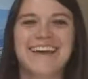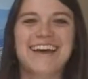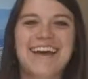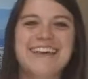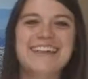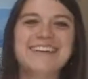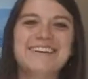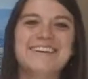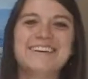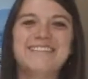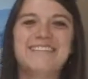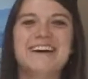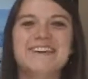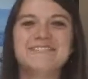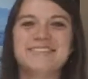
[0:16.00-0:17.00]

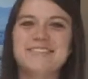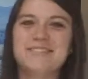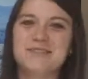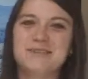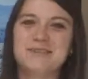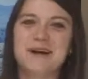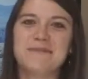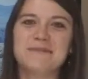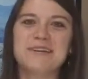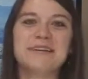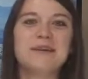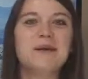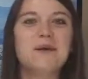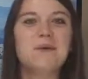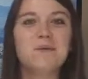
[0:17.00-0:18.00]
Hello, I'm Teacher Robin.
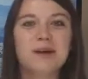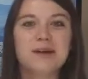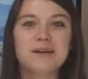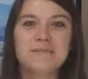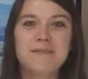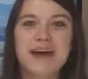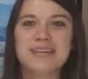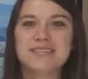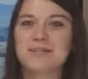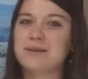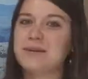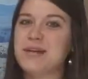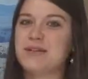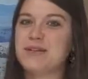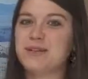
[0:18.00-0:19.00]
Welcome back to
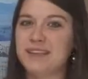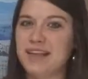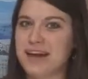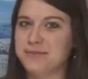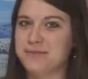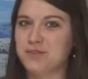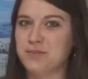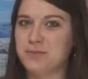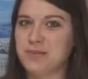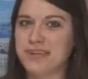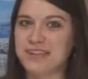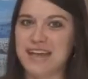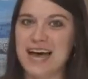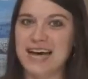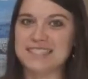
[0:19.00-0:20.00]
another live streaming
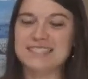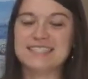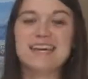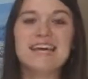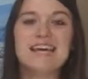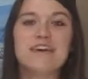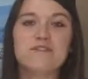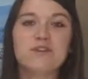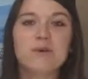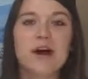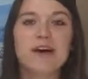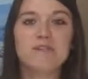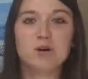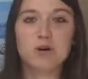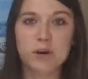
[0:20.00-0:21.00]
class. If you
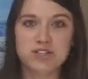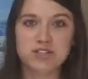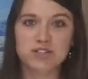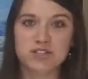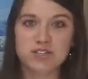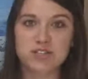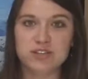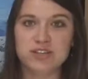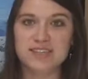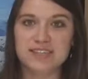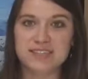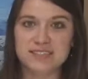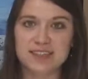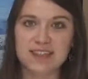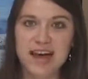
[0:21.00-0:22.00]
have a question during
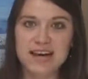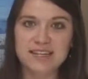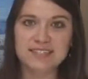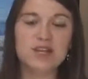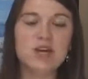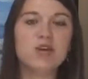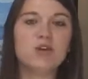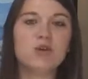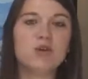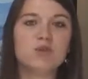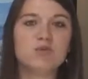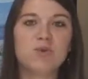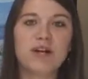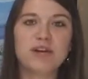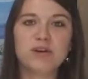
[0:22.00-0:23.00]
this class, you
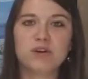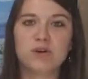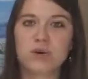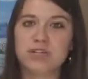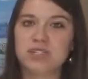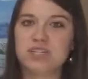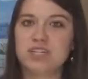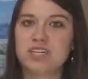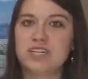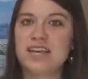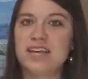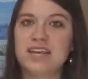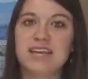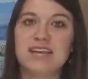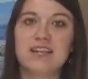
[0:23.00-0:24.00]
can write your question
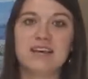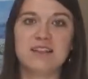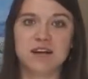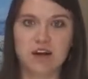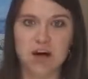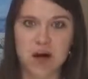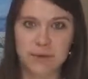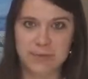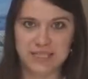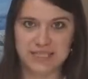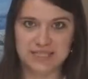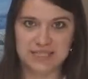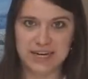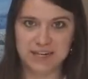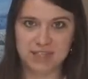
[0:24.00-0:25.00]
in the
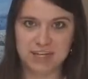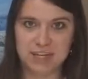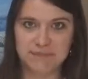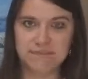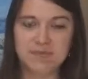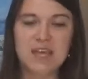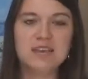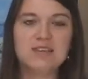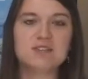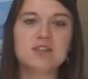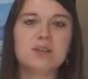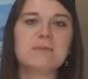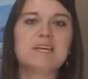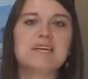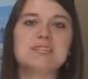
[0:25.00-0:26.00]
comments section. So
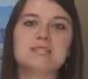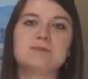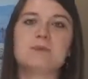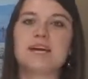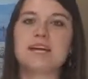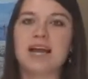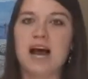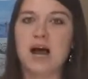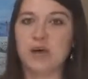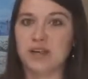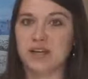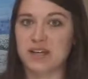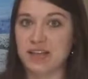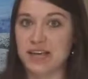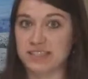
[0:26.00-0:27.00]
let me explain how
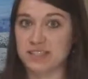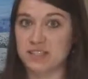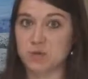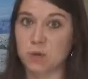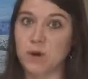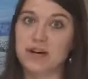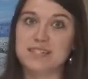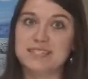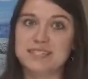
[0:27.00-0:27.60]
the classes work.